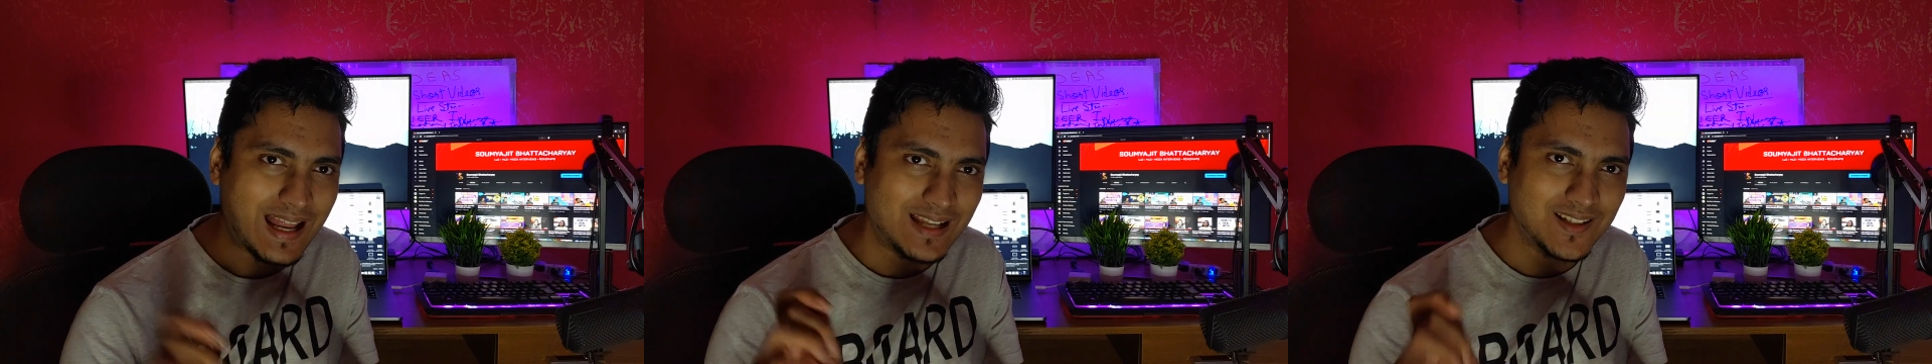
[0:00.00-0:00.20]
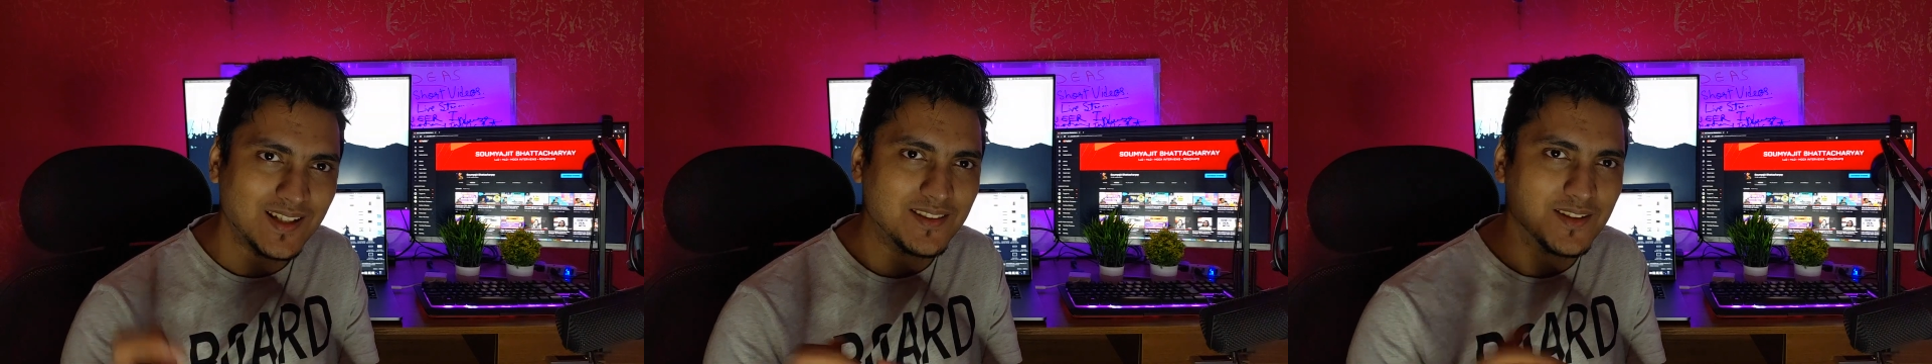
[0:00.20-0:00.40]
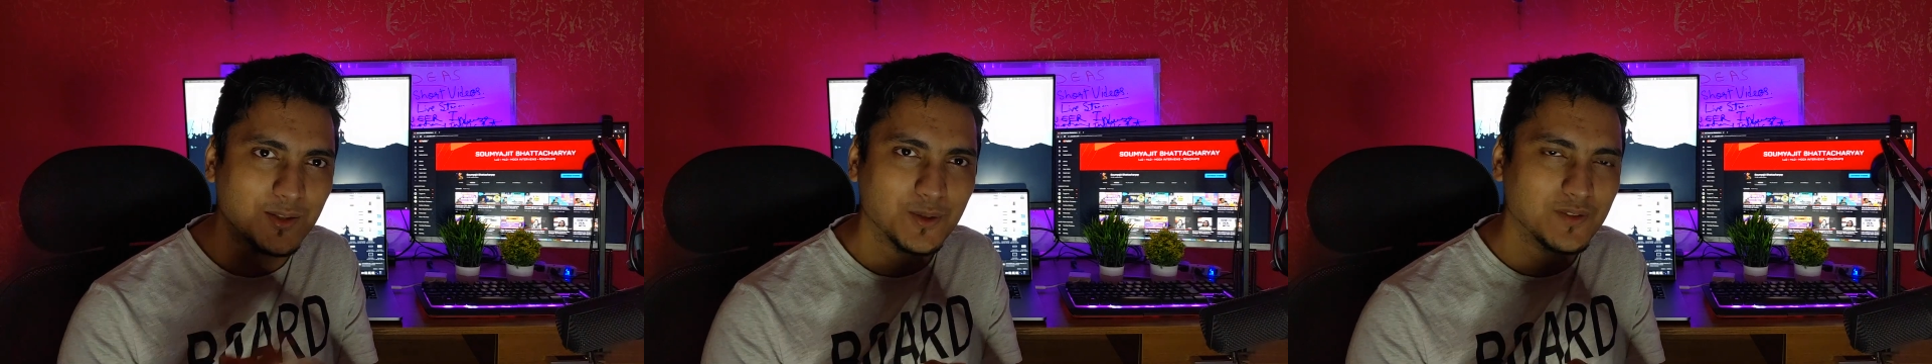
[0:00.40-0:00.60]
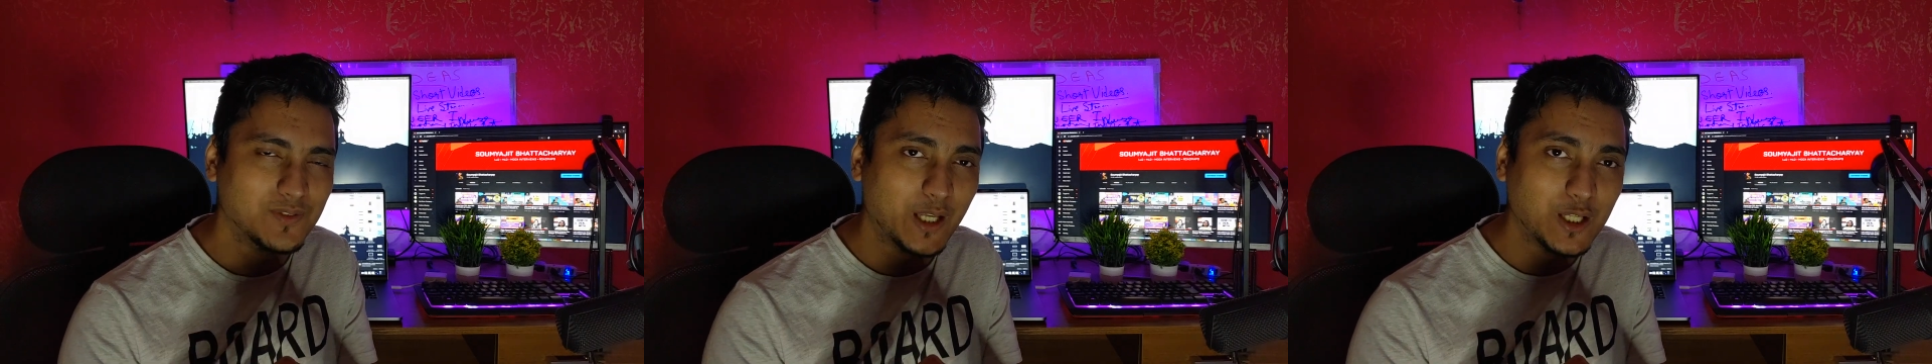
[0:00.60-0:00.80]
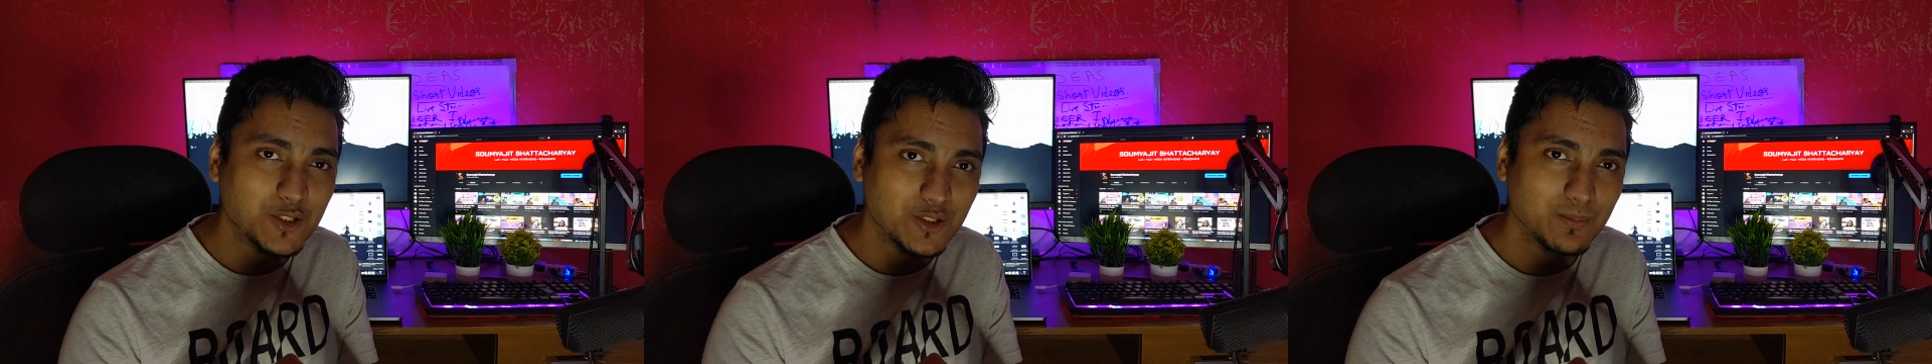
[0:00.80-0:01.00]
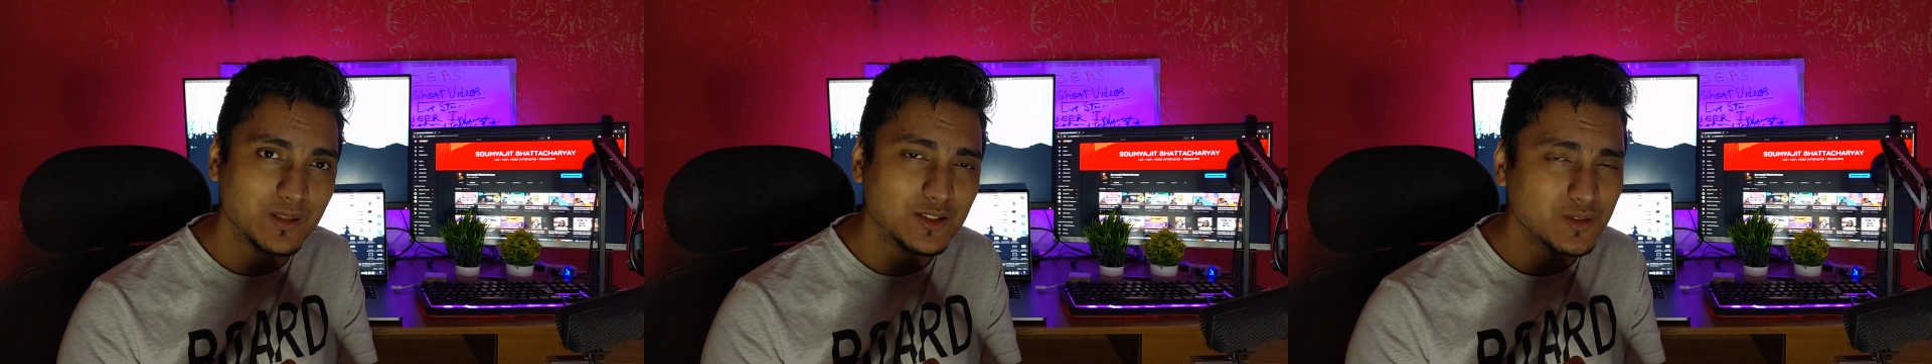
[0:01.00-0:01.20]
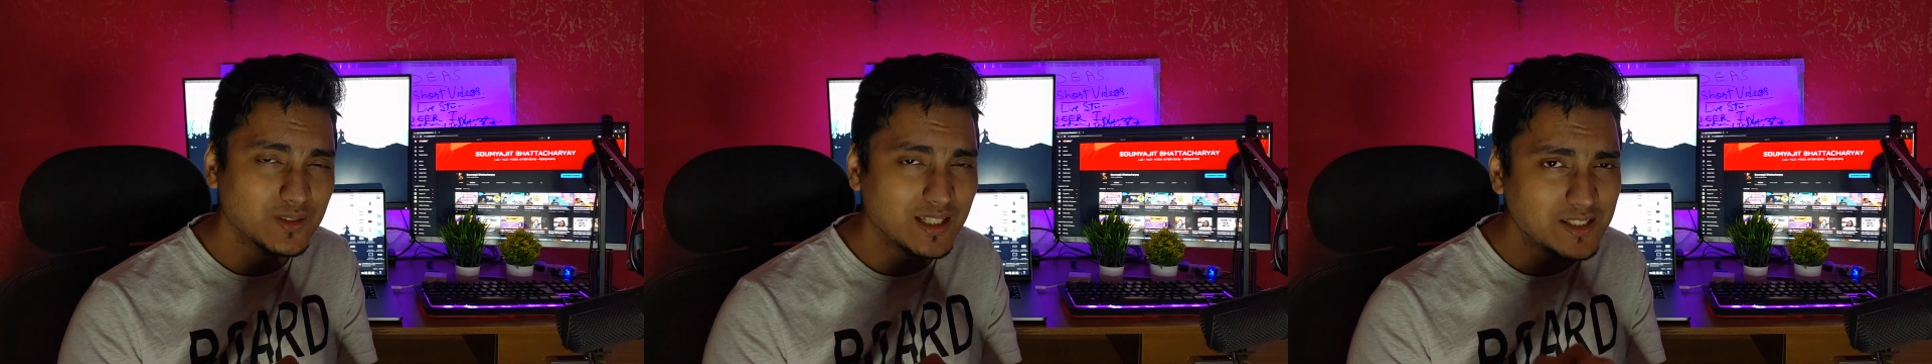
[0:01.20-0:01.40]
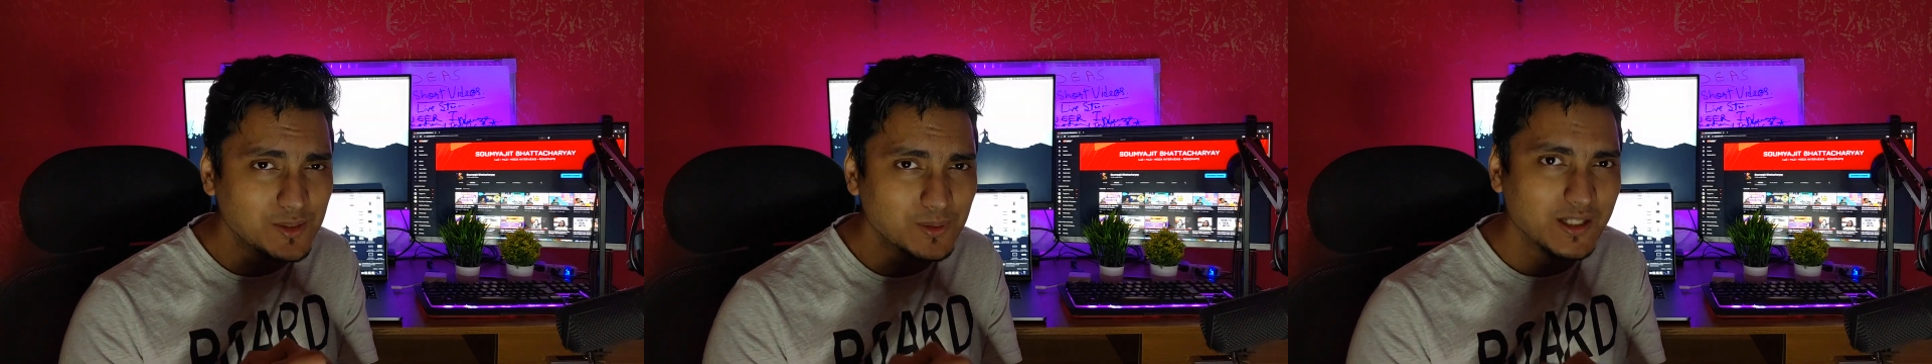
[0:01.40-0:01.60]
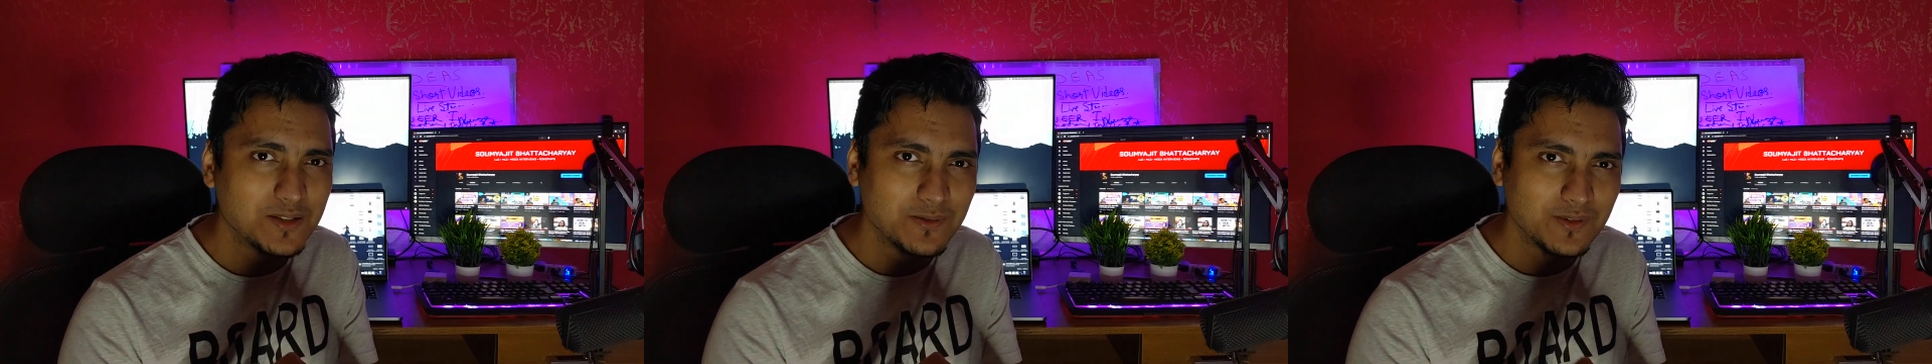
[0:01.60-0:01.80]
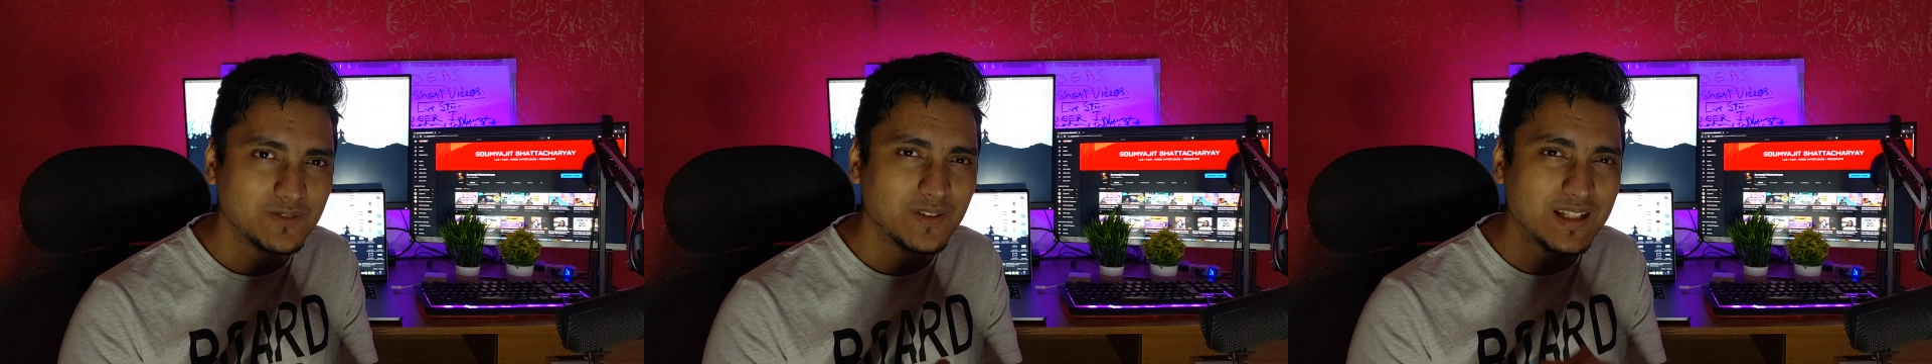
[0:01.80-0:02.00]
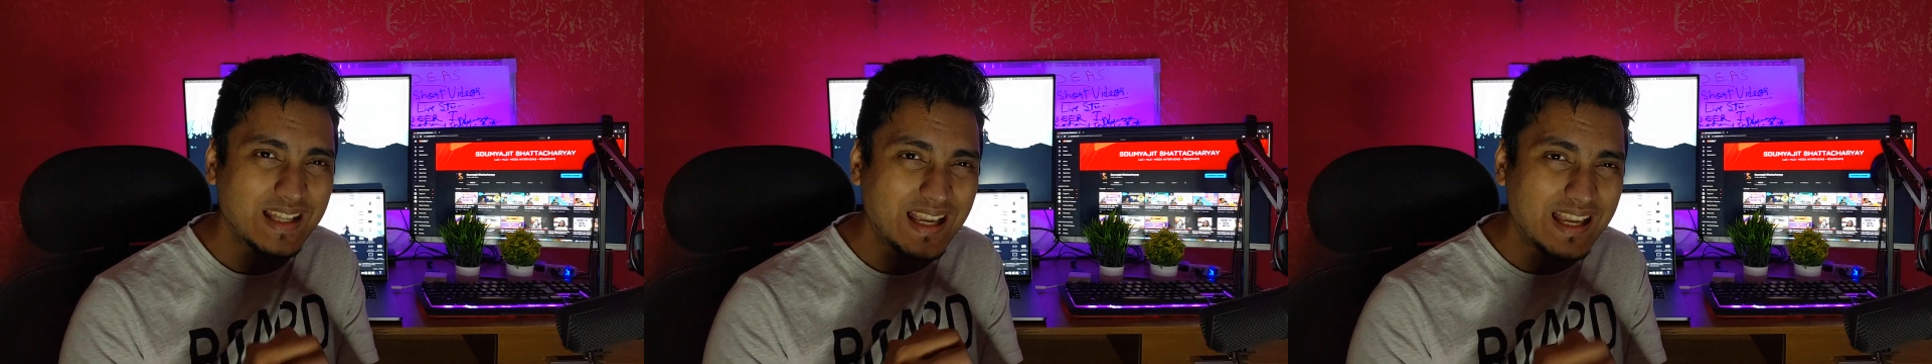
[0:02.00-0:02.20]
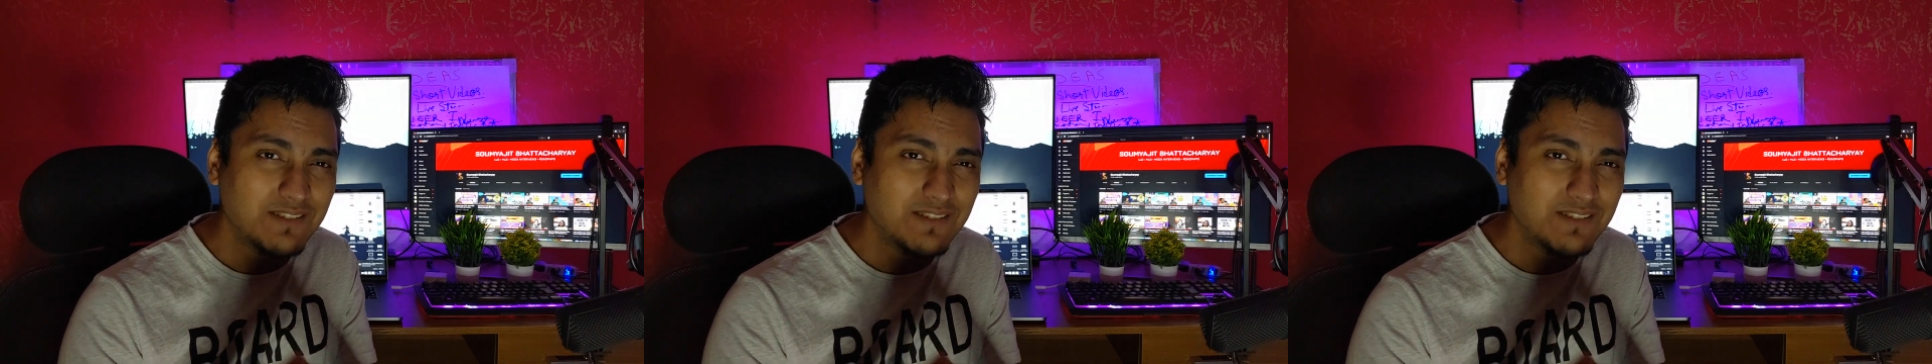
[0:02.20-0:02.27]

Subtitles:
and hit the notification bell so that you get notified